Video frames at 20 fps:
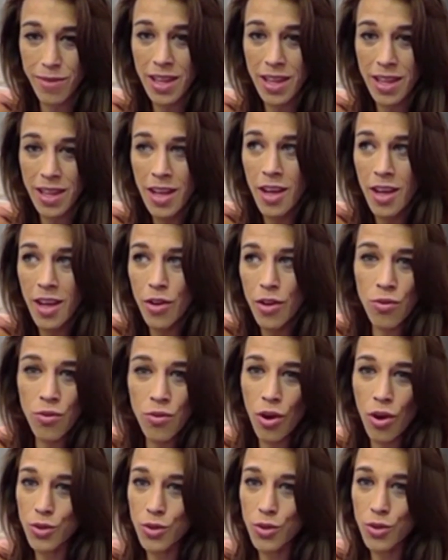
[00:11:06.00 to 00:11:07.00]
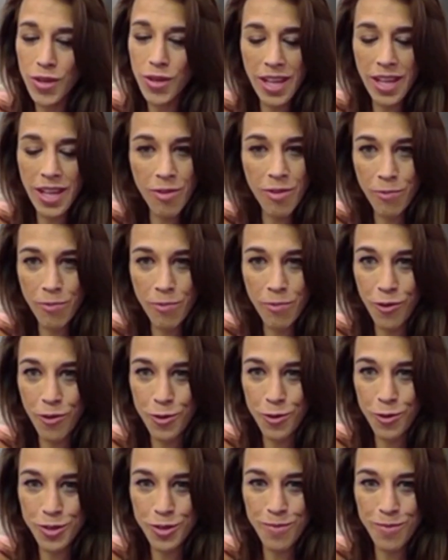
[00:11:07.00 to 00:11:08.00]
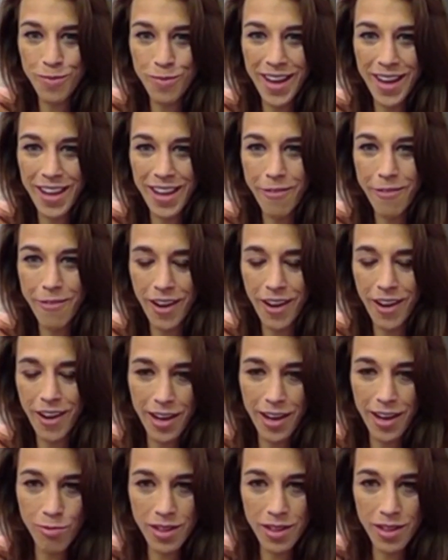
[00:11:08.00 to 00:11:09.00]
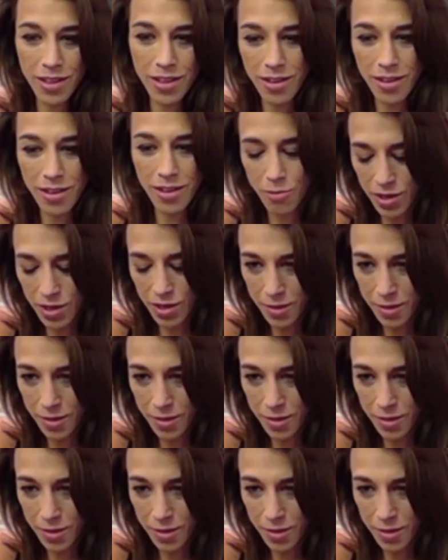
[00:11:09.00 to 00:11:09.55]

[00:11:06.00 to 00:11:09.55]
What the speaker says: the gym. But who knows? Right now I'm focused on my fight with